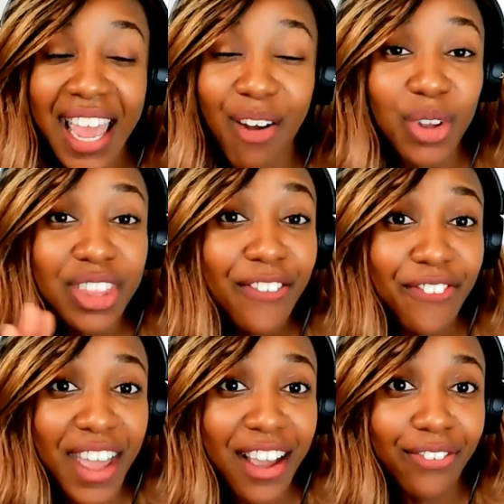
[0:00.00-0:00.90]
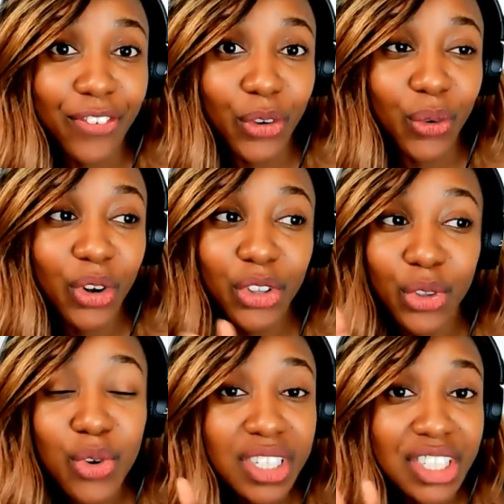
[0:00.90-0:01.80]
And with the fake food,
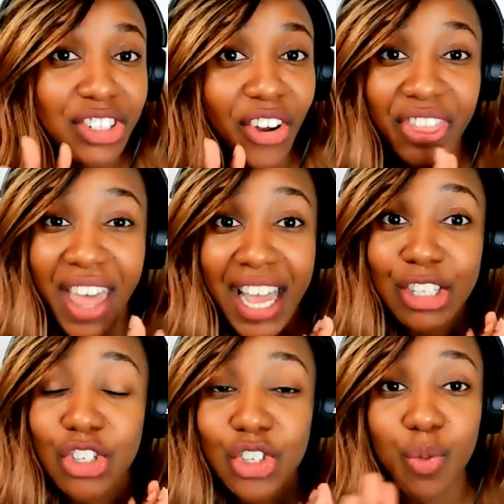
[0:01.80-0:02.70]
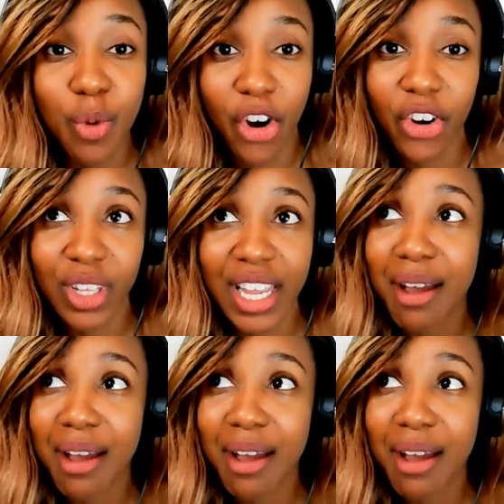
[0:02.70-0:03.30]
you could start that super early.